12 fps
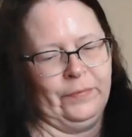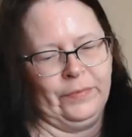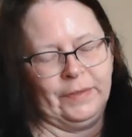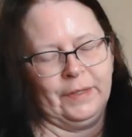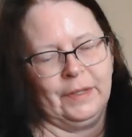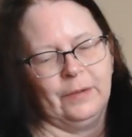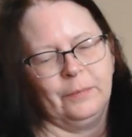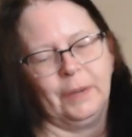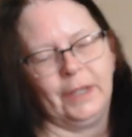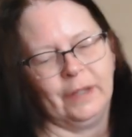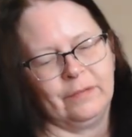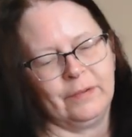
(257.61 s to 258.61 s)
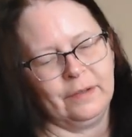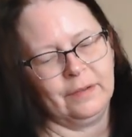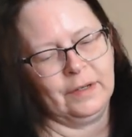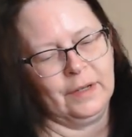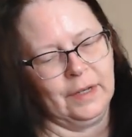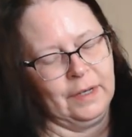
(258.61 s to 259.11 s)
Oh, I guess I
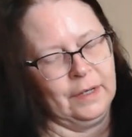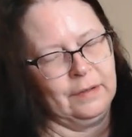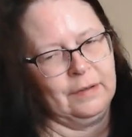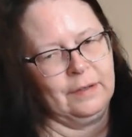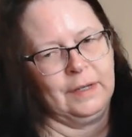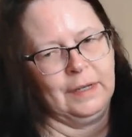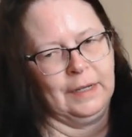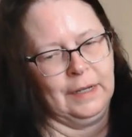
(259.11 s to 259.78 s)
did get it